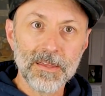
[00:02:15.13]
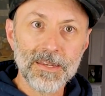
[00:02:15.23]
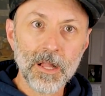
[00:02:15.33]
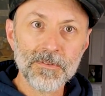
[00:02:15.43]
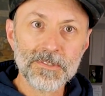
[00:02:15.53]

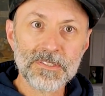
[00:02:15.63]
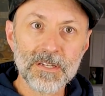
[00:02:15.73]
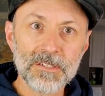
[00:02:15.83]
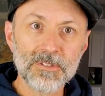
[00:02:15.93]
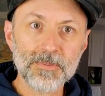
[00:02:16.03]
And all of a
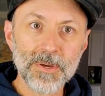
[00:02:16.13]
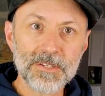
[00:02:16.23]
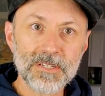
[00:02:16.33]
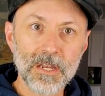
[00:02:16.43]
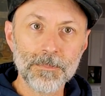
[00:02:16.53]
sudden you spend a
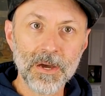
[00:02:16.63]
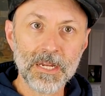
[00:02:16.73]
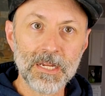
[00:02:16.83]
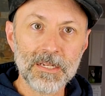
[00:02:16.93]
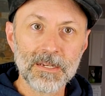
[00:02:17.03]
ton of
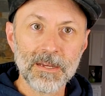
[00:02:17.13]
money